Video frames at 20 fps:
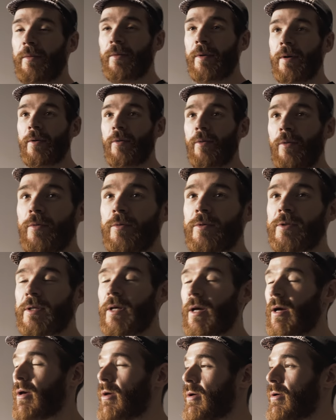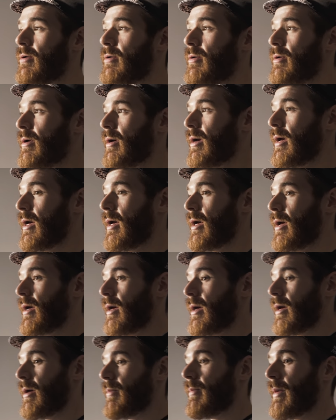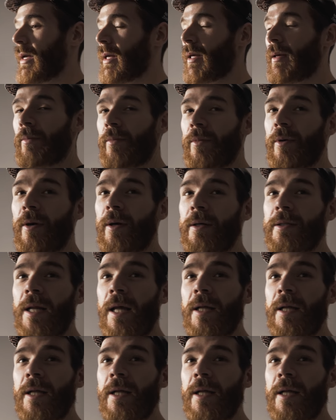We will also make him cook us